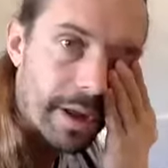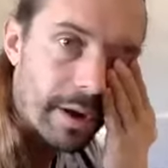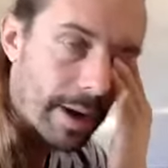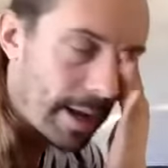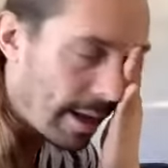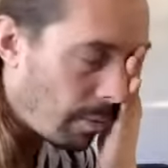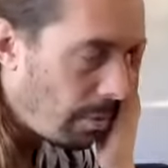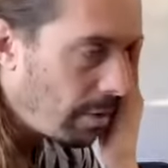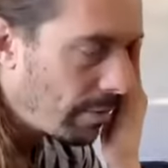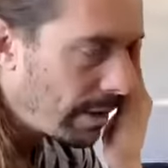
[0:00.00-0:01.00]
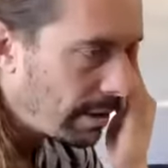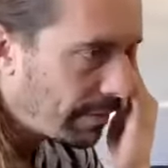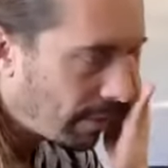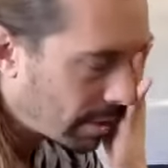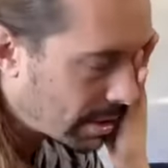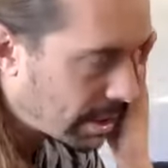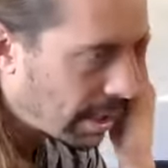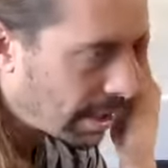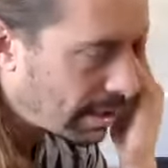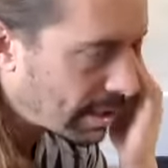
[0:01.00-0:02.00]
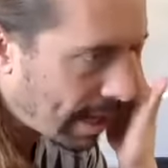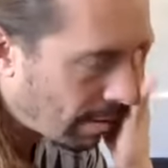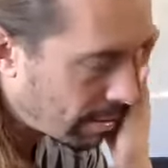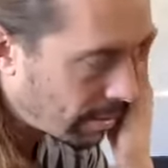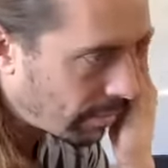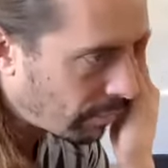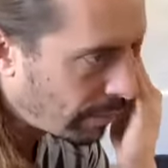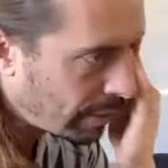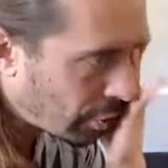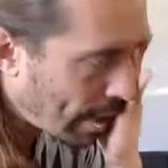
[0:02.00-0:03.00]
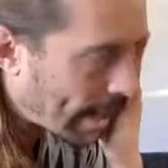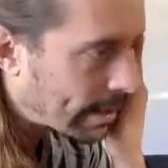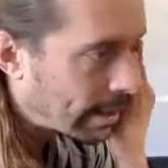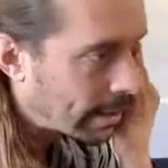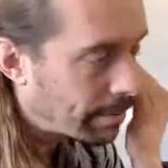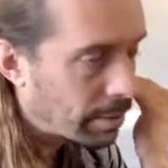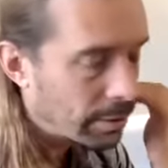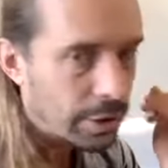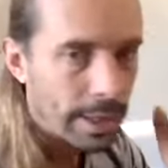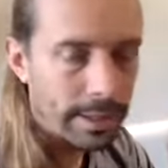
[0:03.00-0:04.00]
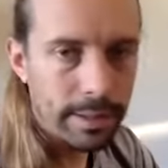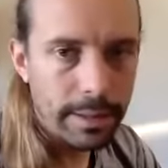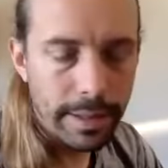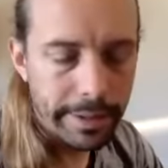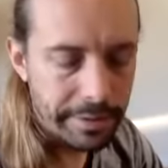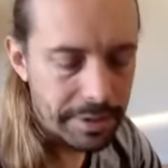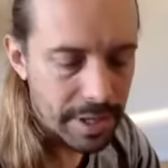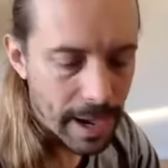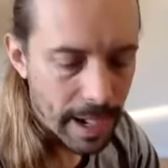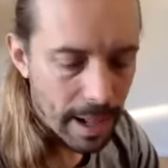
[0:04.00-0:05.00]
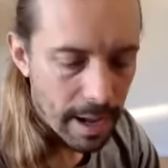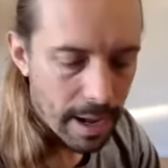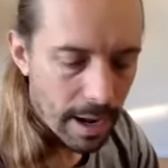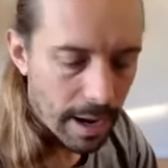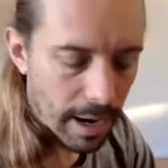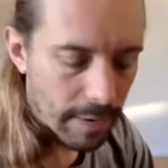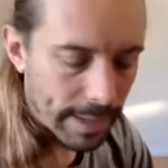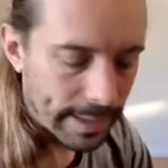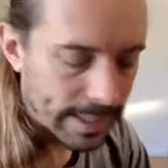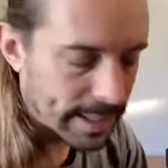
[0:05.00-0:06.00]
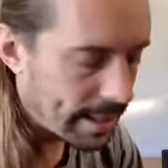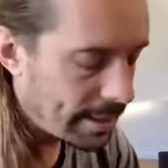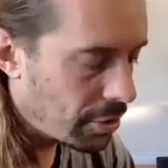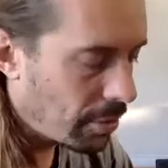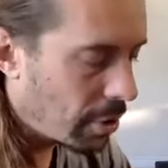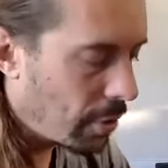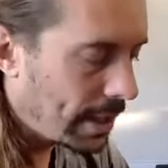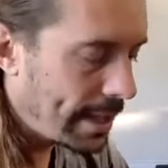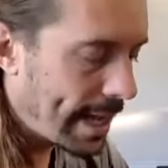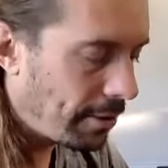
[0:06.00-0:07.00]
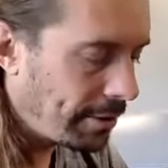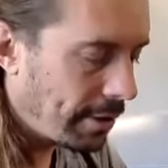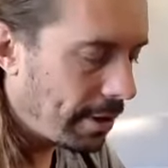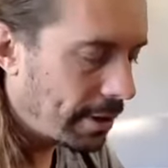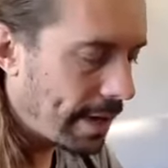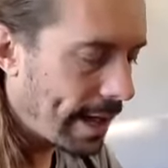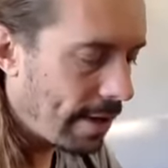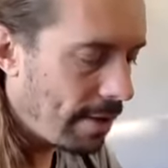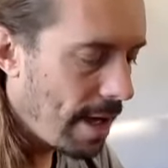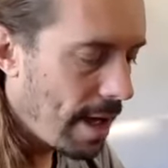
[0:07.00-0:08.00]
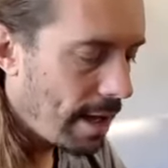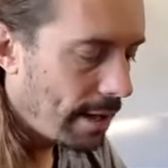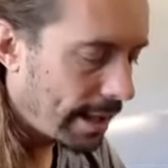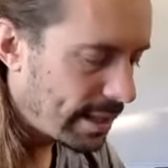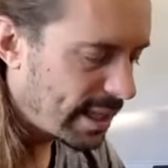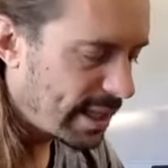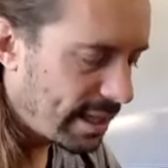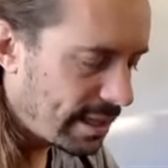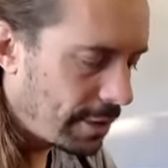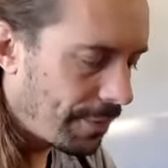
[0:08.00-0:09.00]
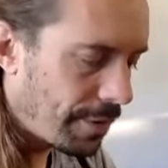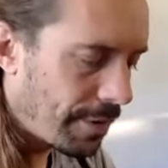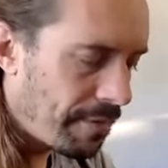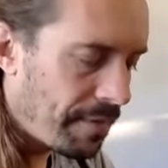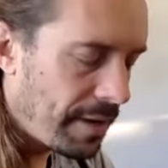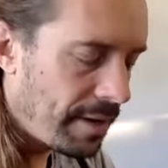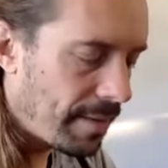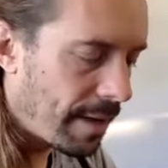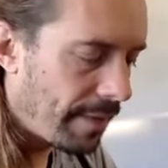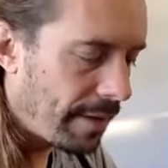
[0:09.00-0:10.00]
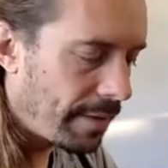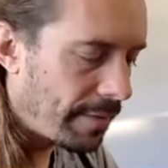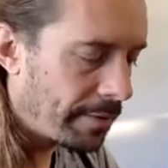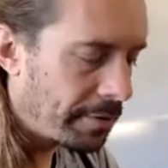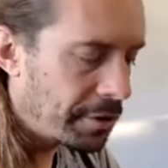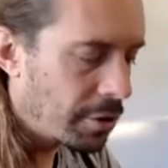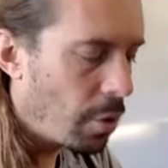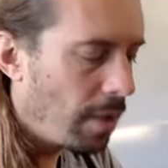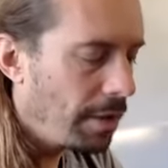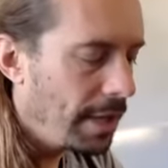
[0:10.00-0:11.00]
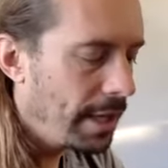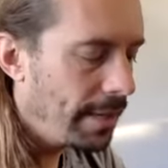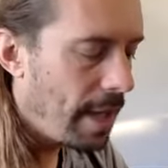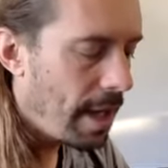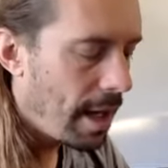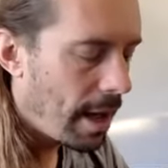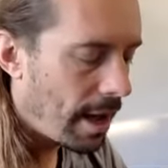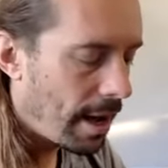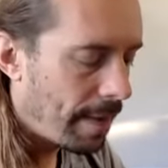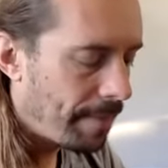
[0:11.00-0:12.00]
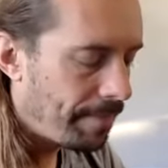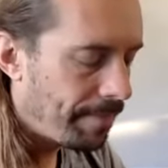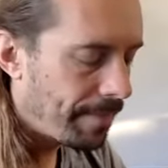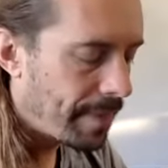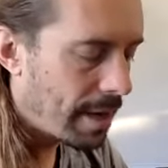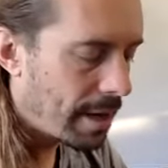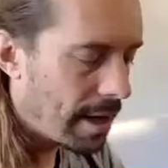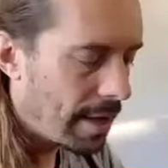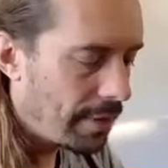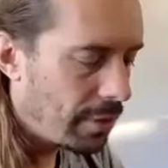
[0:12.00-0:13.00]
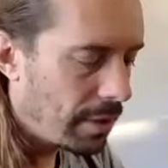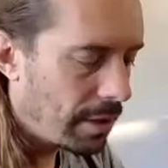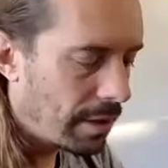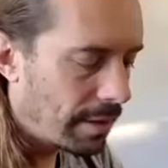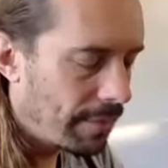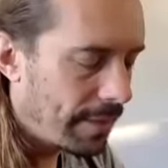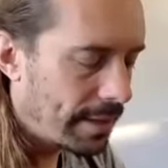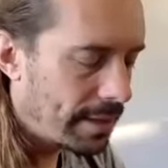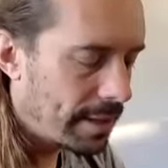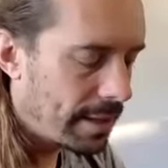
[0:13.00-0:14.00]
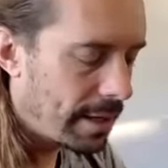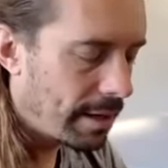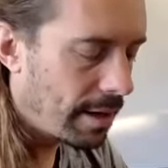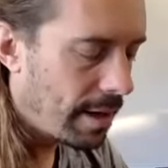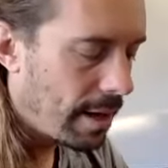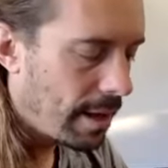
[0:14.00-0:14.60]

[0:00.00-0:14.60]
there, right? And we're really focusing on these outer retracting, protracting layers. All right, let's get into a quick down dog now. This is for the feet and the inversion quality. Not going to have you do anything fancy here,